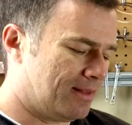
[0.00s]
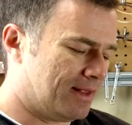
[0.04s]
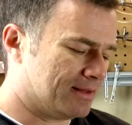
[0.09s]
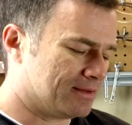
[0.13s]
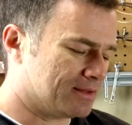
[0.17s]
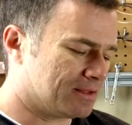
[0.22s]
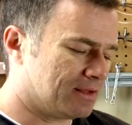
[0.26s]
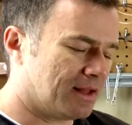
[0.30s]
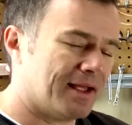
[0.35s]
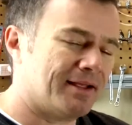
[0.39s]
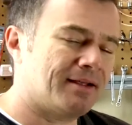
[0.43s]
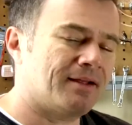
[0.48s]

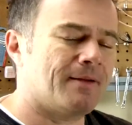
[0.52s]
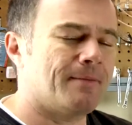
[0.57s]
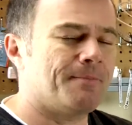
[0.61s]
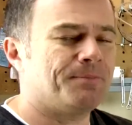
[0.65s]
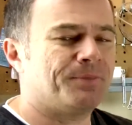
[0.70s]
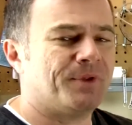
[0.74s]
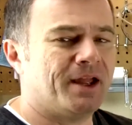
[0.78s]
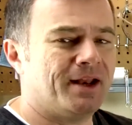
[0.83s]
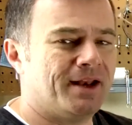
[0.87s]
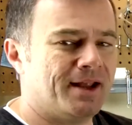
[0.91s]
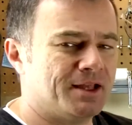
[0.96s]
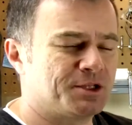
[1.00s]
That's like
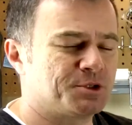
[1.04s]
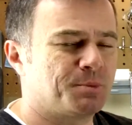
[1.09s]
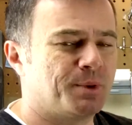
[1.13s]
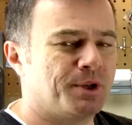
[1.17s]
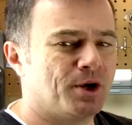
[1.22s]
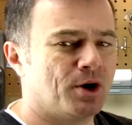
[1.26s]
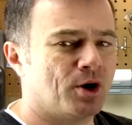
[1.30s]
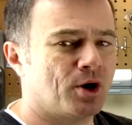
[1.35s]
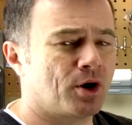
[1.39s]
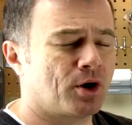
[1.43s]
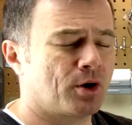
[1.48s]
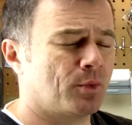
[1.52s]
an
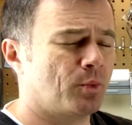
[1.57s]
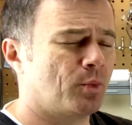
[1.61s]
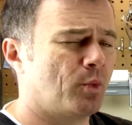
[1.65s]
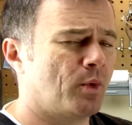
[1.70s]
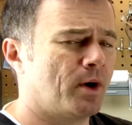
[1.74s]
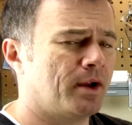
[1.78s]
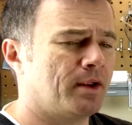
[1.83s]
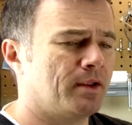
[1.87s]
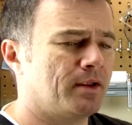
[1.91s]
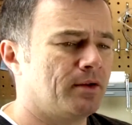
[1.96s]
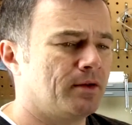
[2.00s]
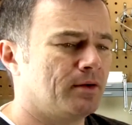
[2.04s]
SBR
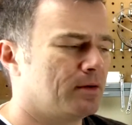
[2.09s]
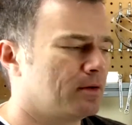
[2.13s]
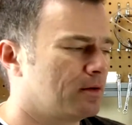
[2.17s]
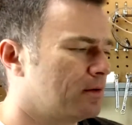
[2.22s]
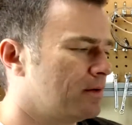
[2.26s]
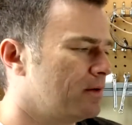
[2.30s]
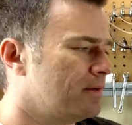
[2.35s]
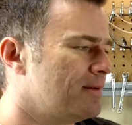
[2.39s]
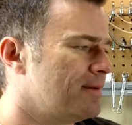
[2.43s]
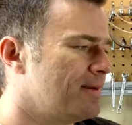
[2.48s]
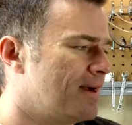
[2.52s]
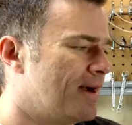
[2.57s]
where
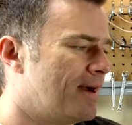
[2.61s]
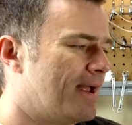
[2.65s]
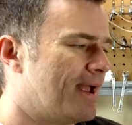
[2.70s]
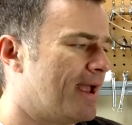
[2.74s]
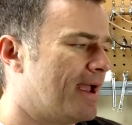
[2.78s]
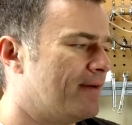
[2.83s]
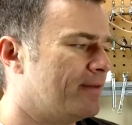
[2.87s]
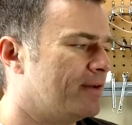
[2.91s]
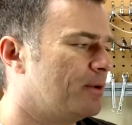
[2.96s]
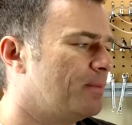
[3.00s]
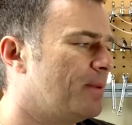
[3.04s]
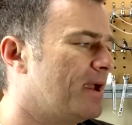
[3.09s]
you're not
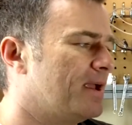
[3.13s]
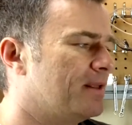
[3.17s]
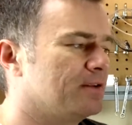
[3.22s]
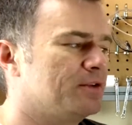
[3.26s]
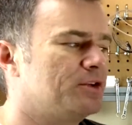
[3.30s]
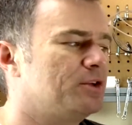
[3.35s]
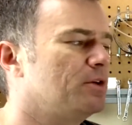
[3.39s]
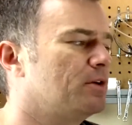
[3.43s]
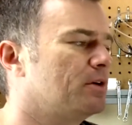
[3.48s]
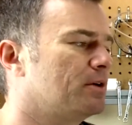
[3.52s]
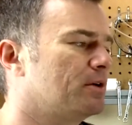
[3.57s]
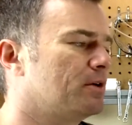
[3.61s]
having to pay the
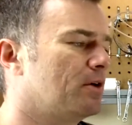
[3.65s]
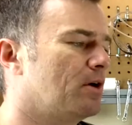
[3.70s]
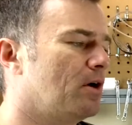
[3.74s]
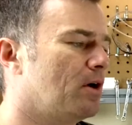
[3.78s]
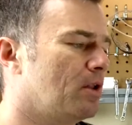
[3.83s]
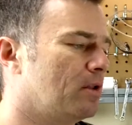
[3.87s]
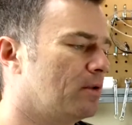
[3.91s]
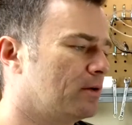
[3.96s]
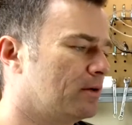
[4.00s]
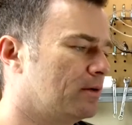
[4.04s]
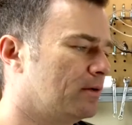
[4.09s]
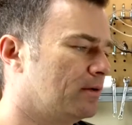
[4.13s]

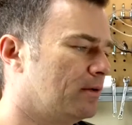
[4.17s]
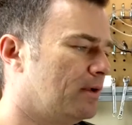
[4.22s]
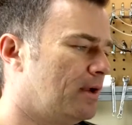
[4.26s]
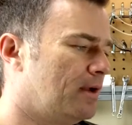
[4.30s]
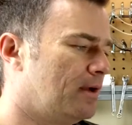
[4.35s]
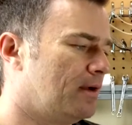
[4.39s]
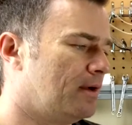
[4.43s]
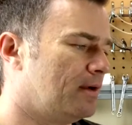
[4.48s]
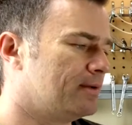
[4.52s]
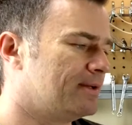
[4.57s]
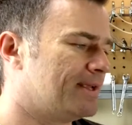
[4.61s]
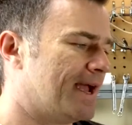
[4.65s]
$200
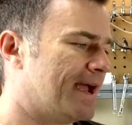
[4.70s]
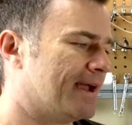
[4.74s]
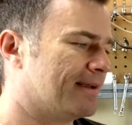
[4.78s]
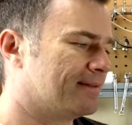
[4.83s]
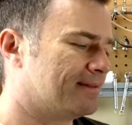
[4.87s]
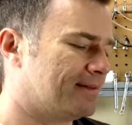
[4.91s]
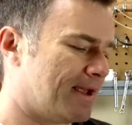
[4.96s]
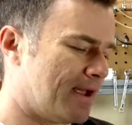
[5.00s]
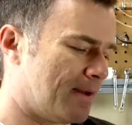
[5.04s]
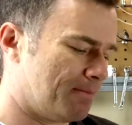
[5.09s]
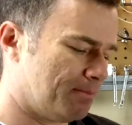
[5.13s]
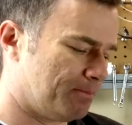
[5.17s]
tax
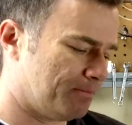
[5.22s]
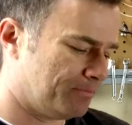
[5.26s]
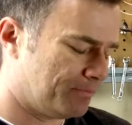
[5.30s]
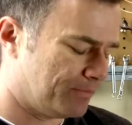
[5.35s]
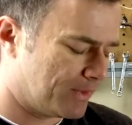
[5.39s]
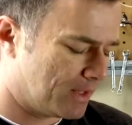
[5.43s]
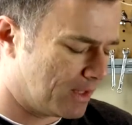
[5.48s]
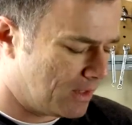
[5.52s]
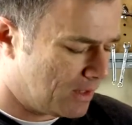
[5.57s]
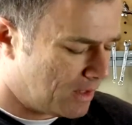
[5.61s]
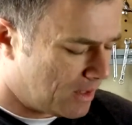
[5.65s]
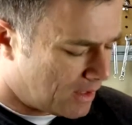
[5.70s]
stamp.
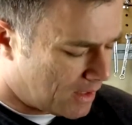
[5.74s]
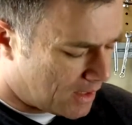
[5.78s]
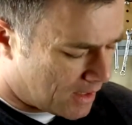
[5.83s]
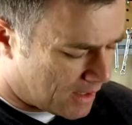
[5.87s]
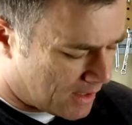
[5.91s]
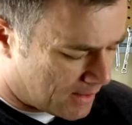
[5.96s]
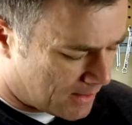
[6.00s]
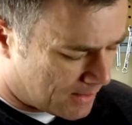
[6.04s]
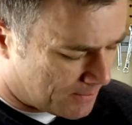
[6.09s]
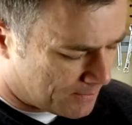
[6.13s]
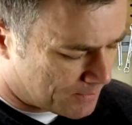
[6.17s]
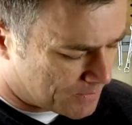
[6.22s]

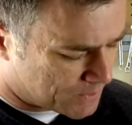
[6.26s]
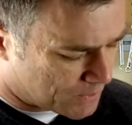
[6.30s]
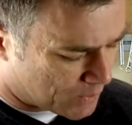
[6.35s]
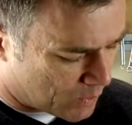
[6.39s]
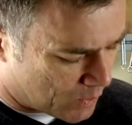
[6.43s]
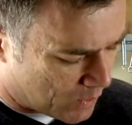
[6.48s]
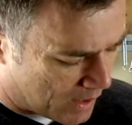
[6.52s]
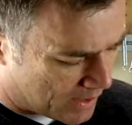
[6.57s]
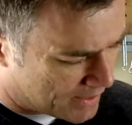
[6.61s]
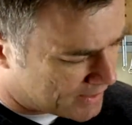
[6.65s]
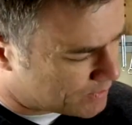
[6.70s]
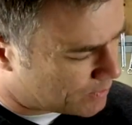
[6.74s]

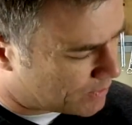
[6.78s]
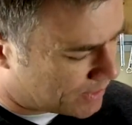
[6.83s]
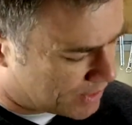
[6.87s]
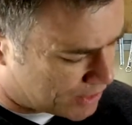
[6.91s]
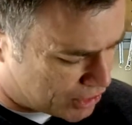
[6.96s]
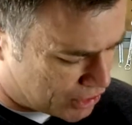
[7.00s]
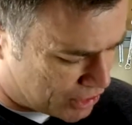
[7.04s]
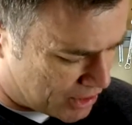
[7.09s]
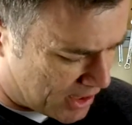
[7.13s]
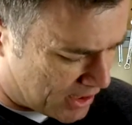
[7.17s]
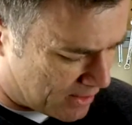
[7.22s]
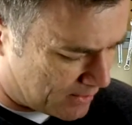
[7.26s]
So I just wanted to
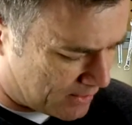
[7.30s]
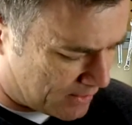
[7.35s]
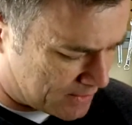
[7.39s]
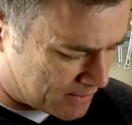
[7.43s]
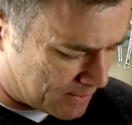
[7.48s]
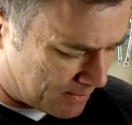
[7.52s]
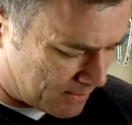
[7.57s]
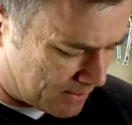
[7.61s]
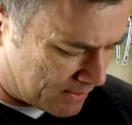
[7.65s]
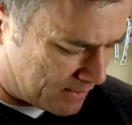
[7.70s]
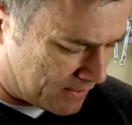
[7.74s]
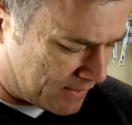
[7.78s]
share with you
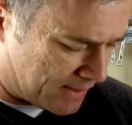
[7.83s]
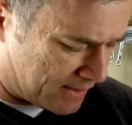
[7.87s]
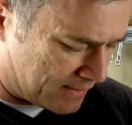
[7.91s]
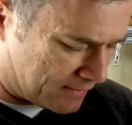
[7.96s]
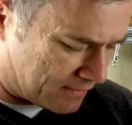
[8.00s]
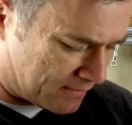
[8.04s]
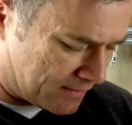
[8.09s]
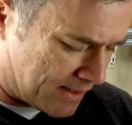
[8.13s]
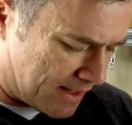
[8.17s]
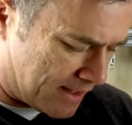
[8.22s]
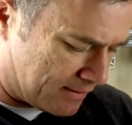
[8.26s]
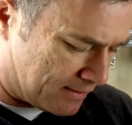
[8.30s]
some of the
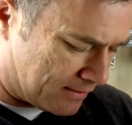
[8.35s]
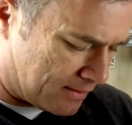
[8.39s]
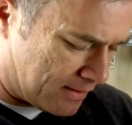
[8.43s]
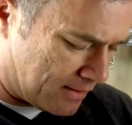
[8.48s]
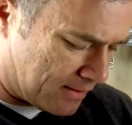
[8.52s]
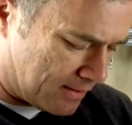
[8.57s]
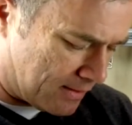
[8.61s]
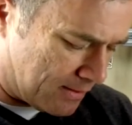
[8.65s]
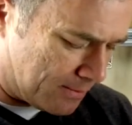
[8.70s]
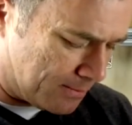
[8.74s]
things that